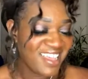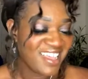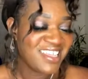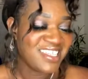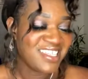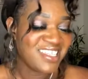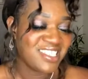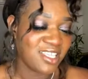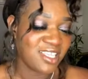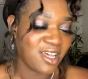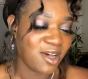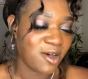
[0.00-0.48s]

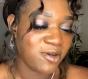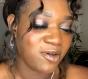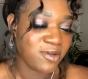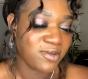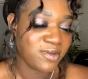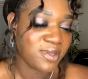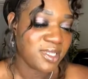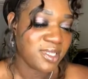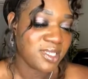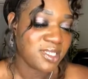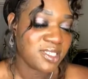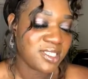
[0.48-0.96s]

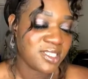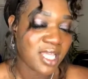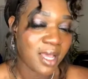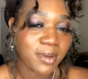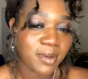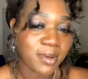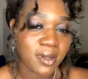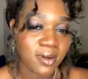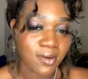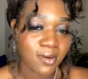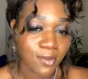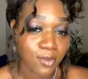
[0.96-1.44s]
So
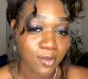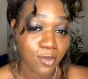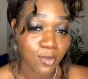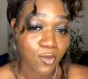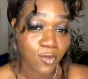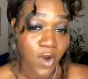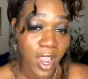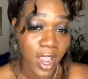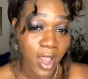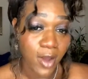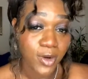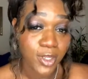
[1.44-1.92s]
stop
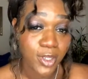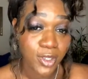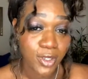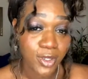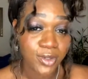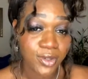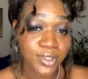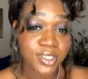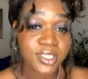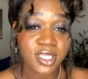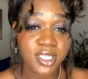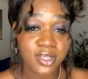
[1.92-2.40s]
crowding
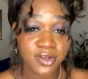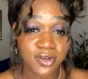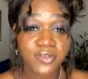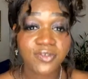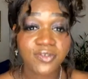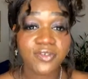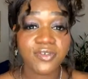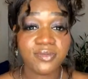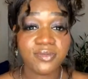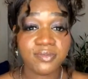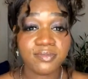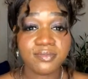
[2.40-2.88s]

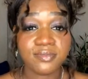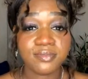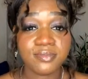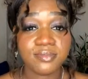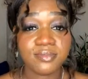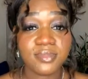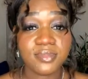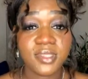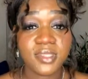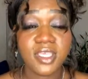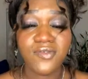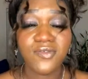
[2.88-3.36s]
yourself.
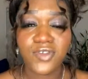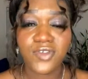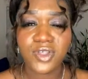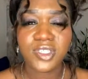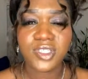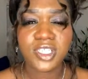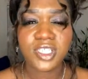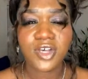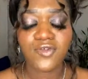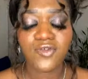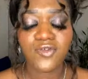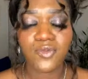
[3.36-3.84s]
Give
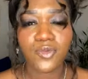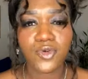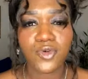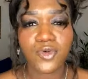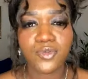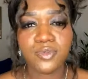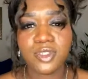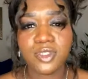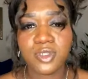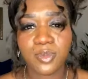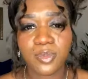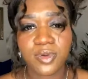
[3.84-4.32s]
yourself
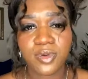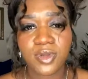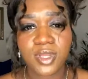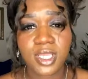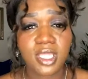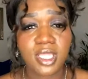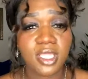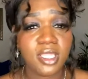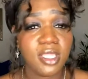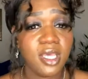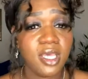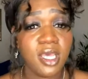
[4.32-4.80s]
room to
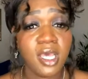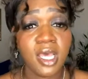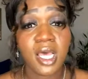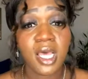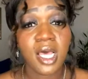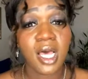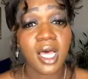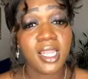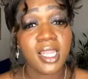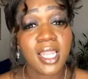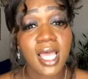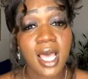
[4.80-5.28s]
breathe.
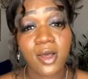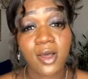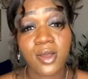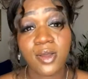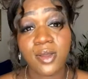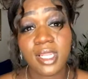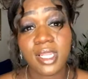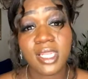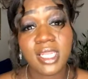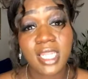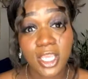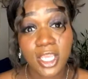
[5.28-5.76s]

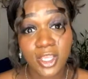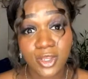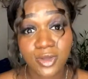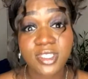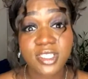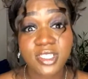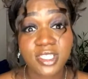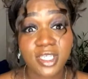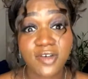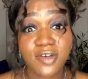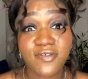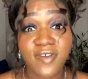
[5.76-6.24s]
Lay
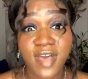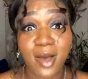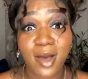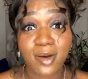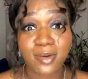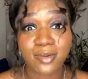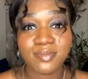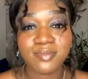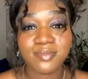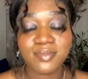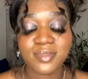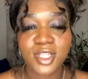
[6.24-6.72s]
yourself
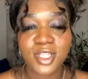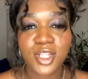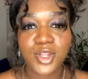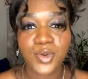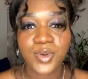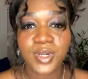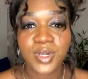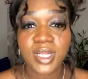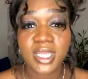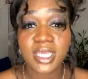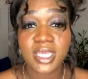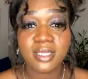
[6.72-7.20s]
out,
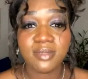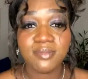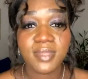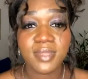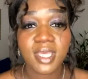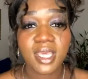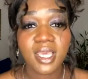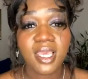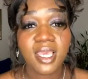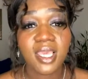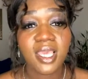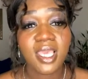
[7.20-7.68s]
literally.
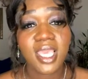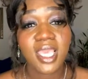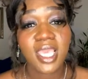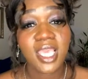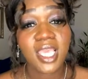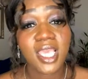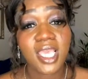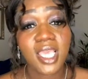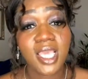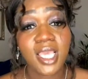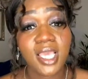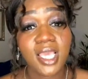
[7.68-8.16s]

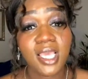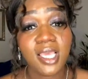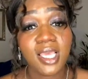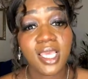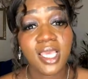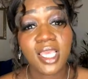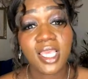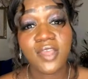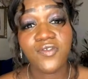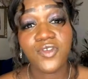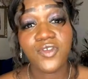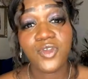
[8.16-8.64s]

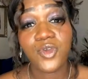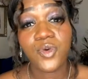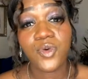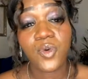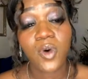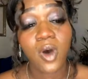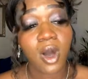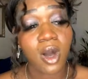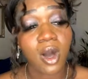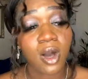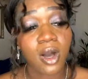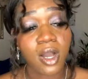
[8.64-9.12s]
If you
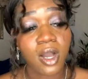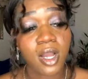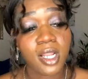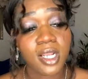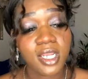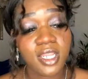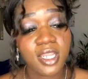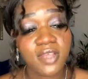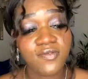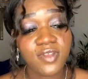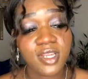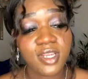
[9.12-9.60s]
are
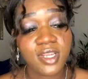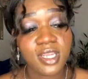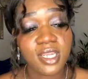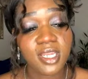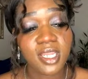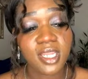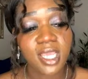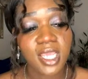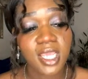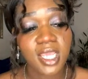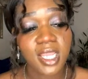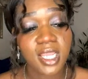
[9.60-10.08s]
living
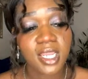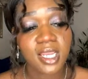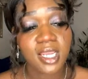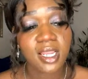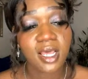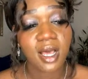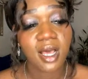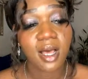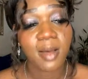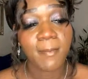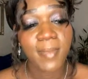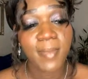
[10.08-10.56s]
in
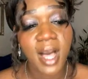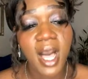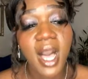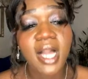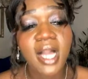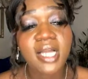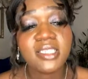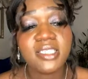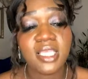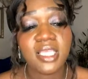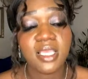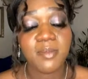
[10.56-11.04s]
a
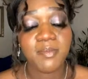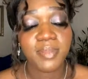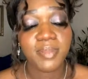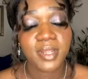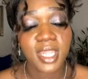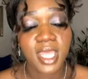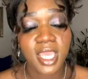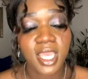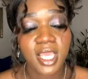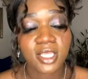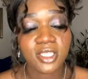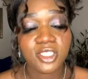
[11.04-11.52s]
box and
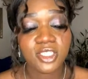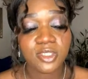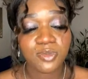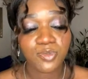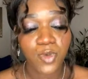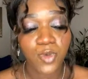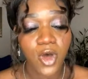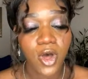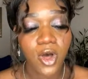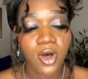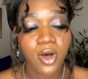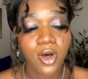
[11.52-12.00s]
playing
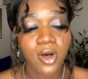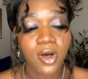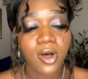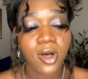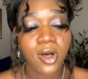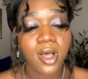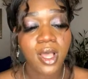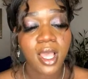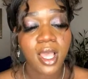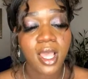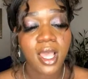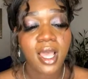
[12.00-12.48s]
small,
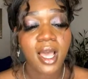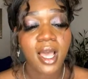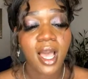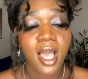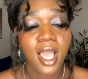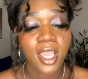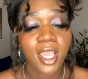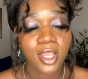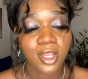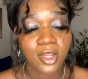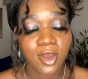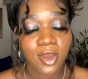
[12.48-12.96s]
I
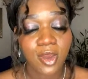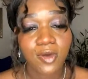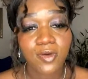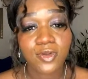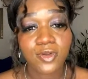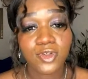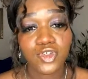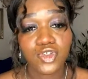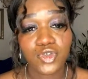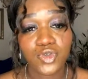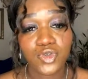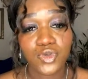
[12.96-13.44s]
encourage
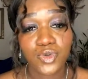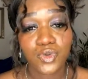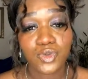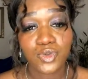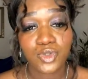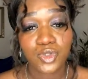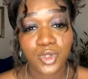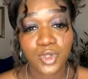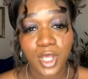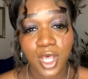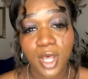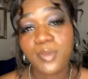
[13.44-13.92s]
you
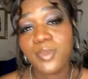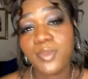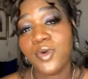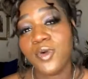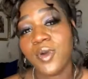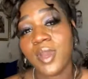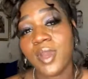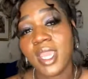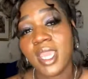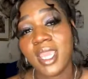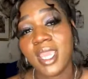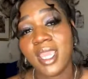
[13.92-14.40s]
to
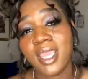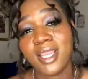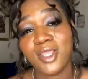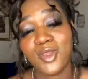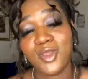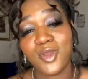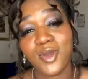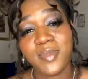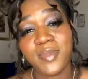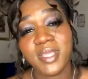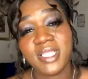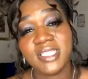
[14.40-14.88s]
upgrade
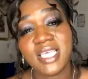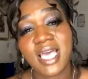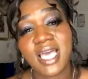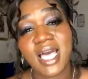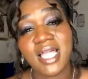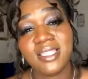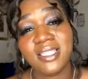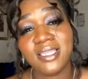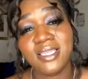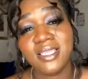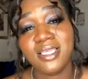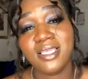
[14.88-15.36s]
your
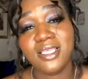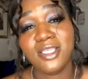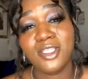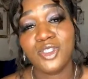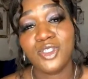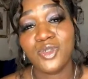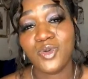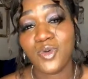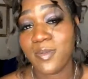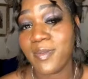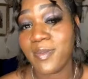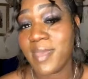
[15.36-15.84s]
mentality
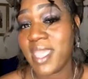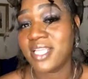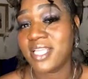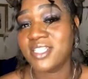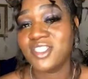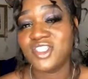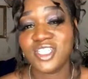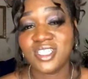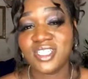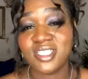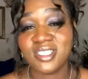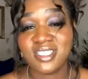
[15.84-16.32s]
to a
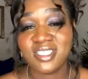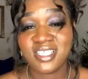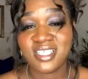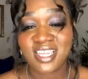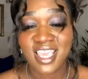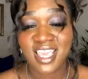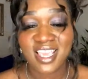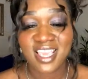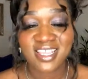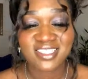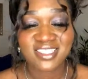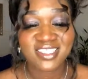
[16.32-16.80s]
mansion
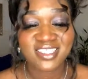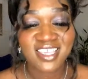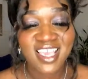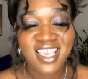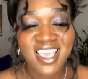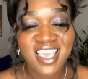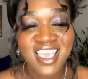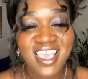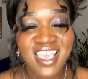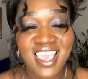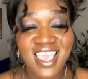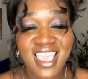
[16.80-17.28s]
tonight.
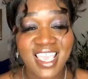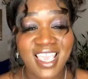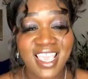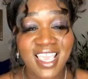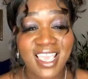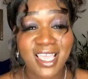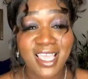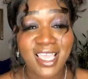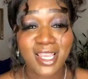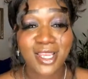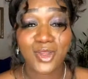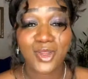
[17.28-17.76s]

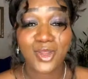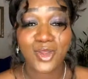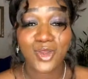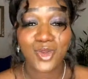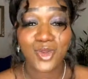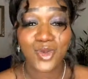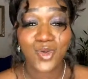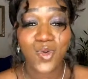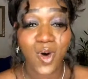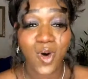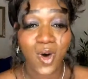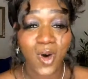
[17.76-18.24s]
And
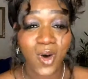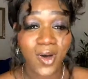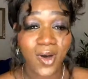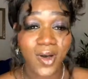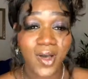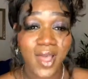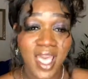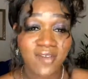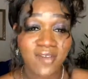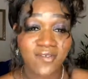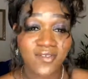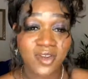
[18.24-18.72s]
you all
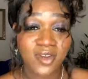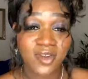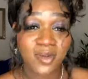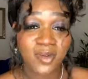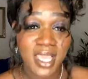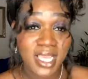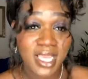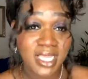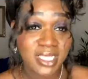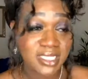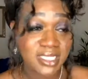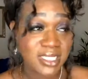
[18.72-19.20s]
have an
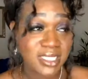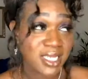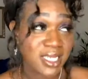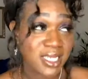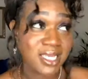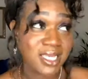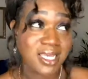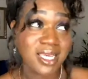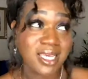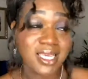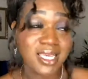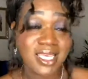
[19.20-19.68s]

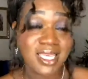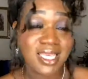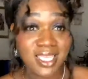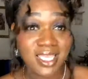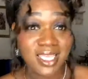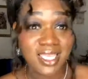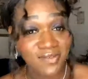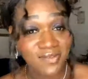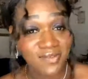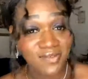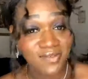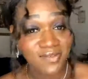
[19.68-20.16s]
amazing
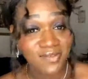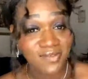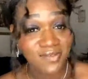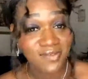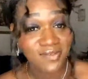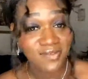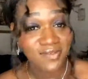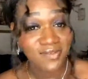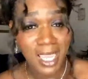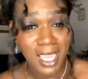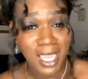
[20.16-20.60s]
evening.